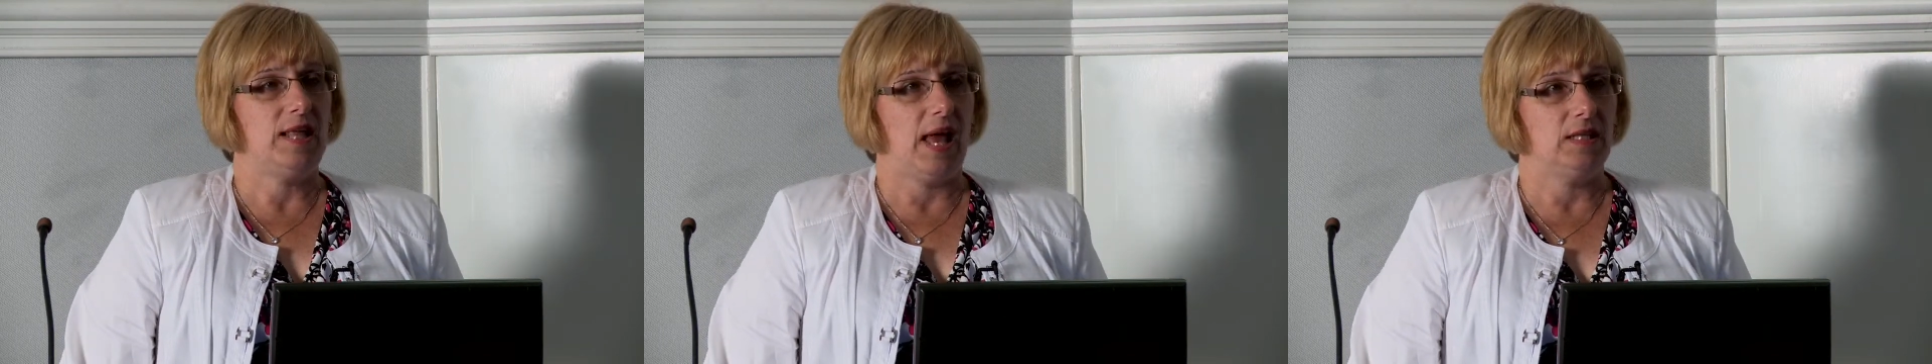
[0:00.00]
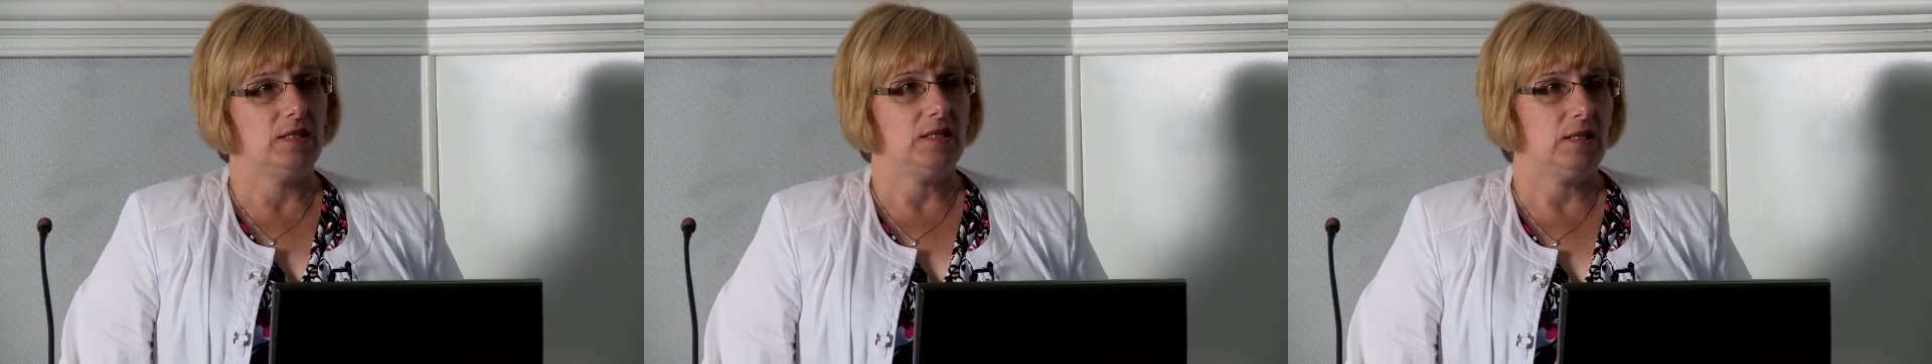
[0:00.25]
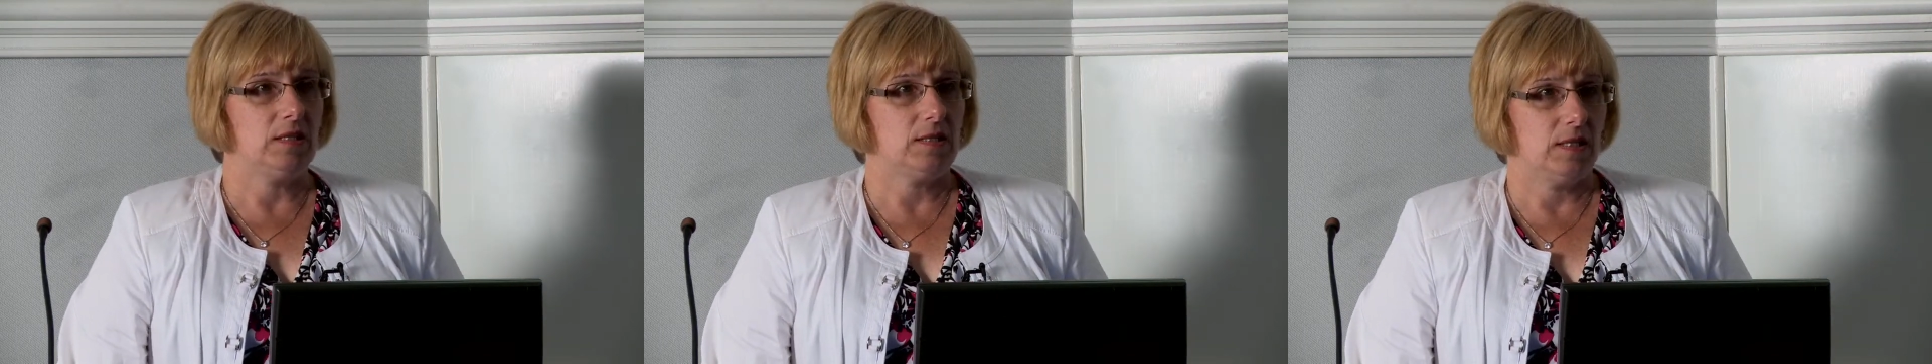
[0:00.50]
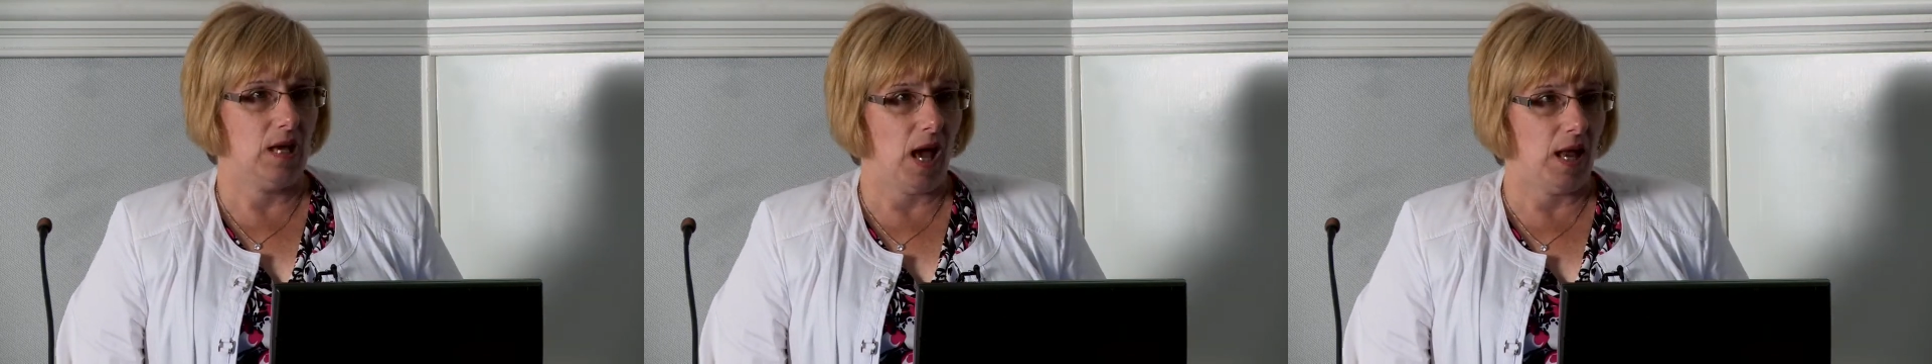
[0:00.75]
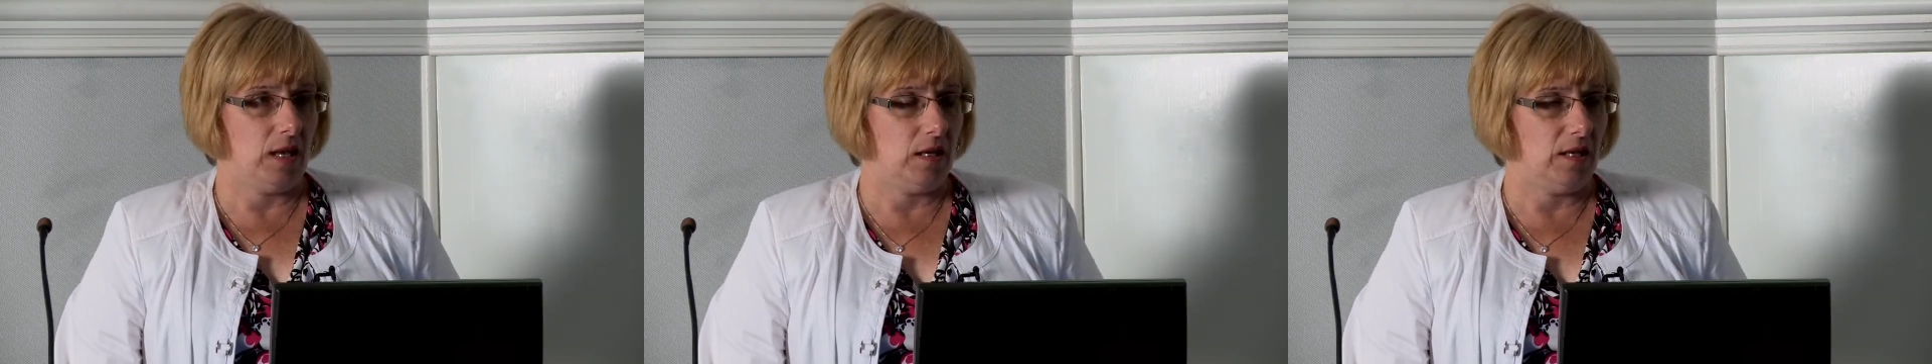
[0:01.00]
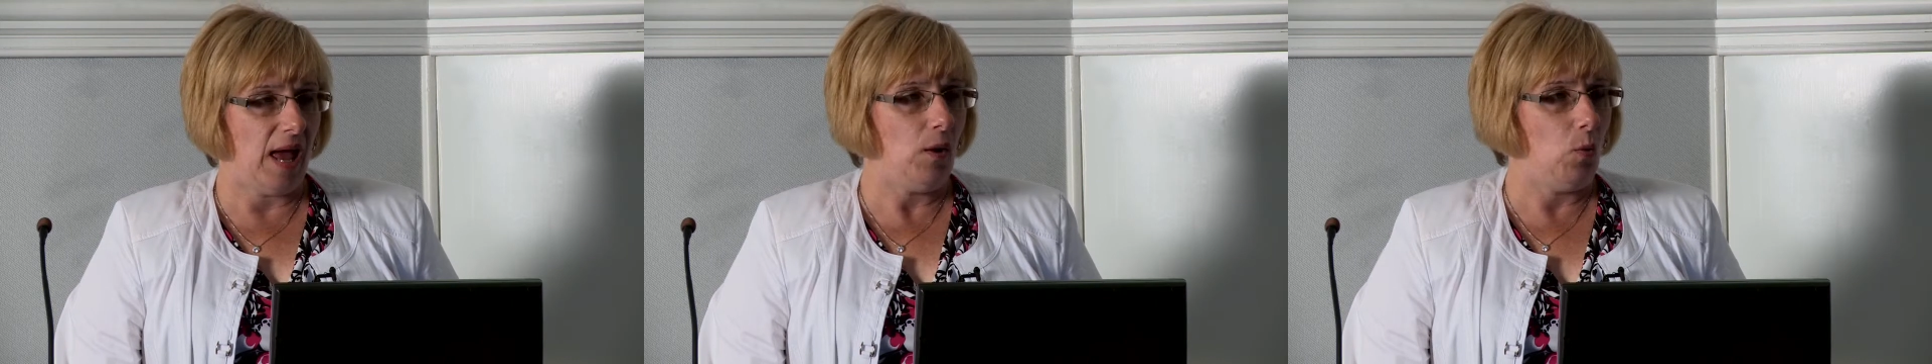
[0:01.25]

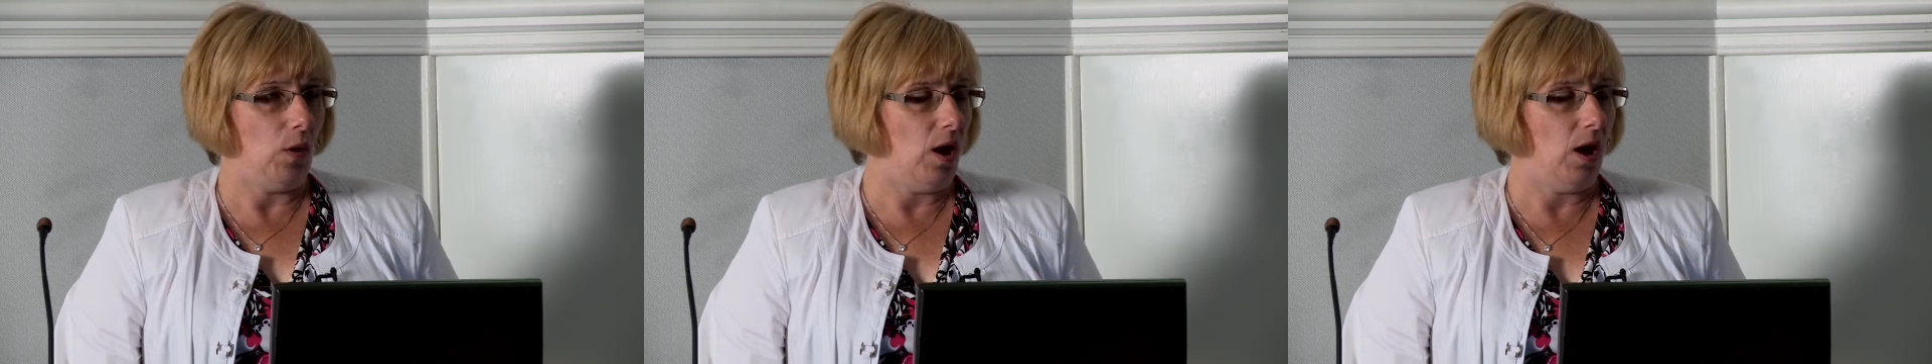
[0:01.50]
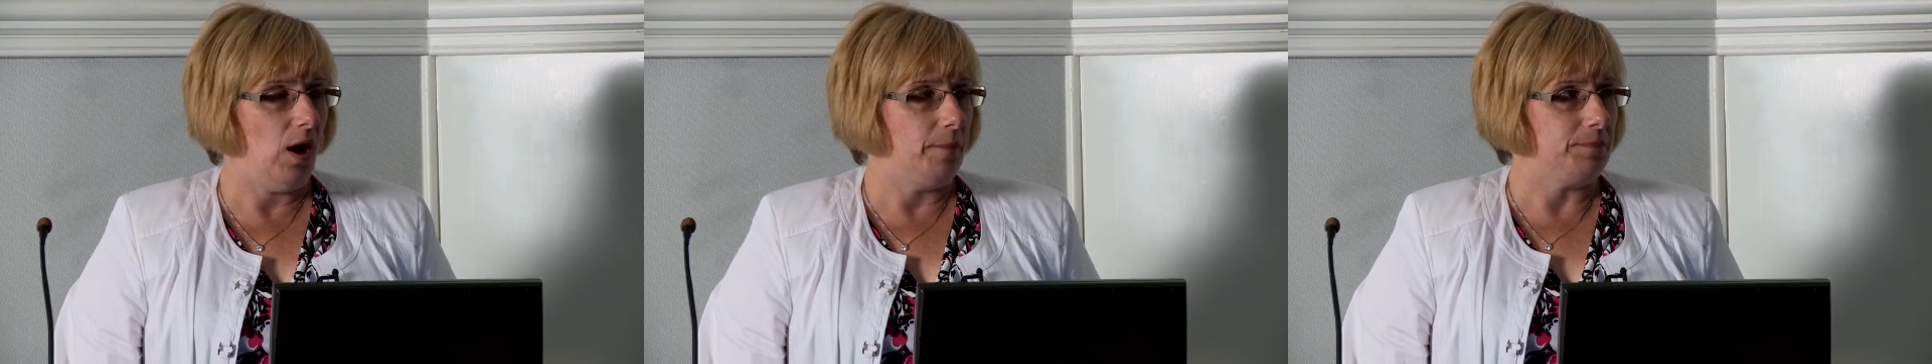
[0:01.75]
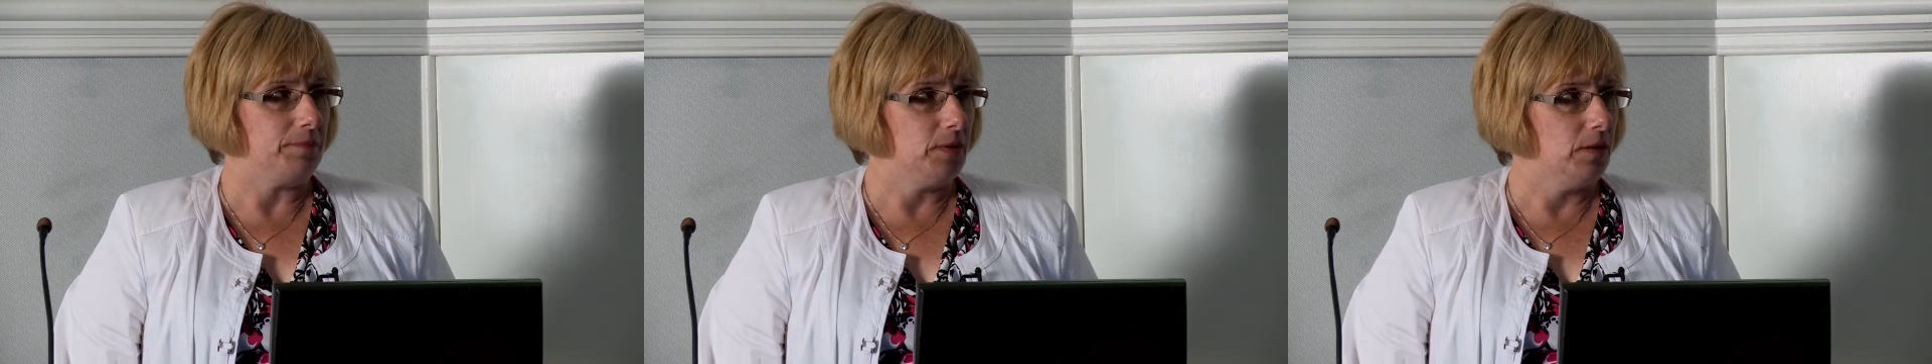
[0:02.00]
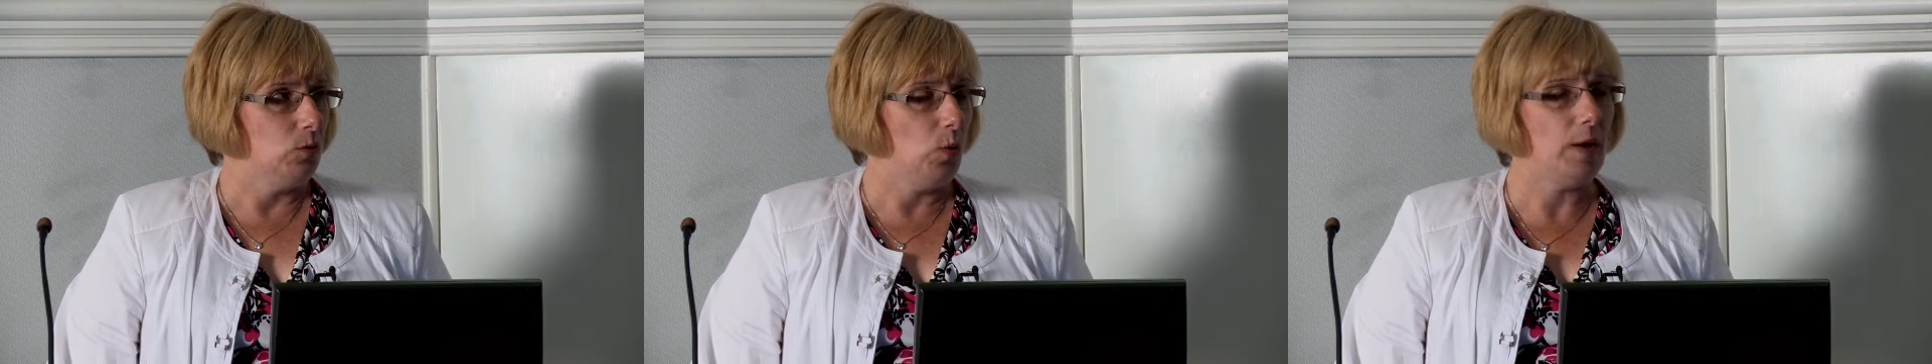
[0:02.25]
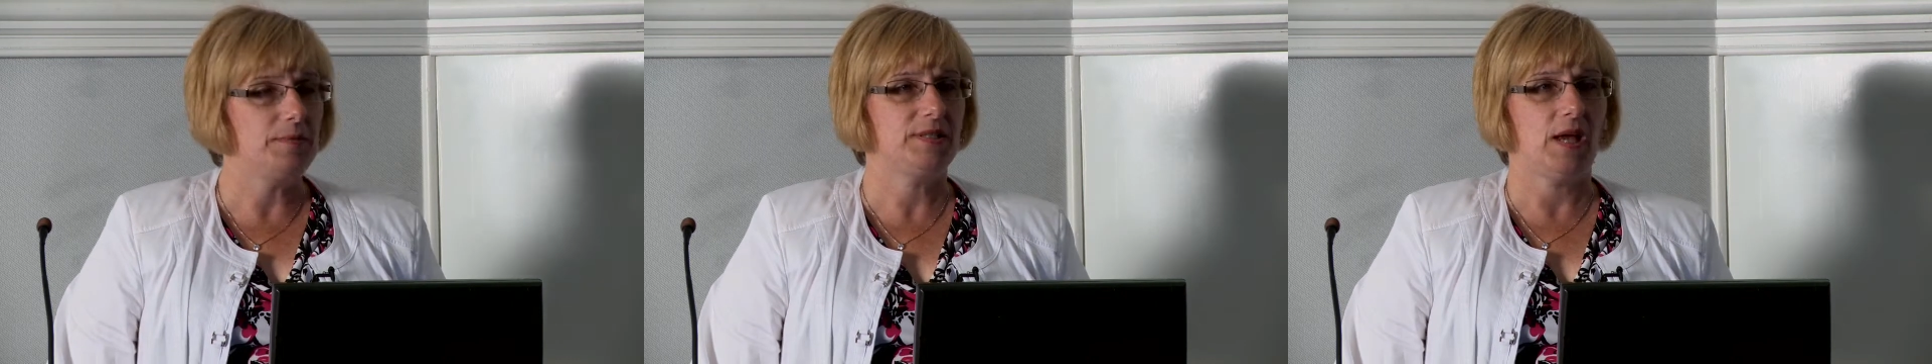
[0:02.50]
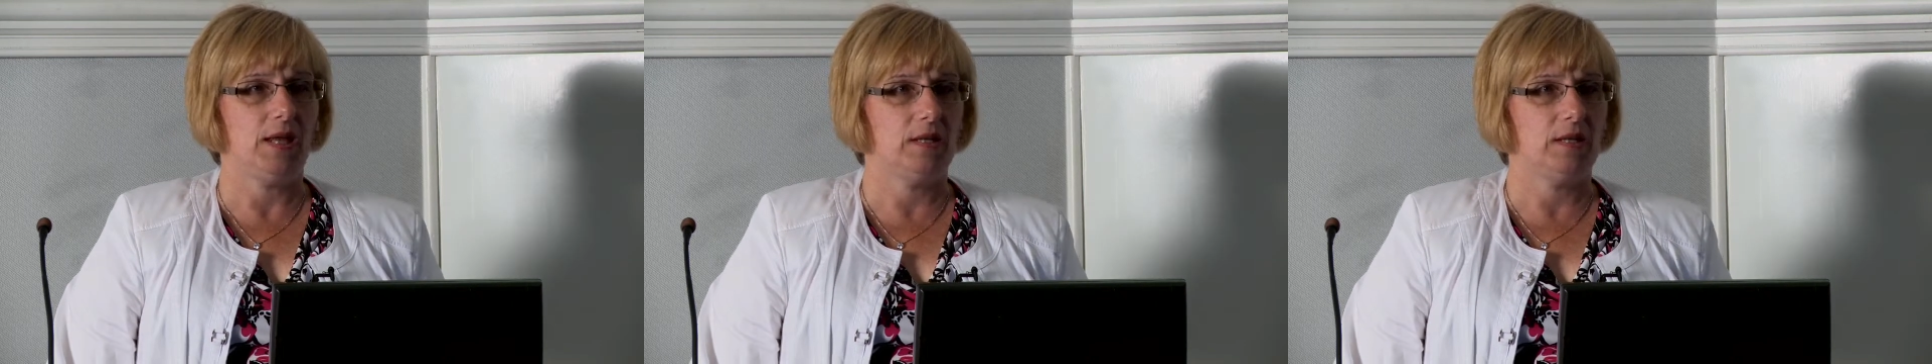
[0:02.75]
NCCN website,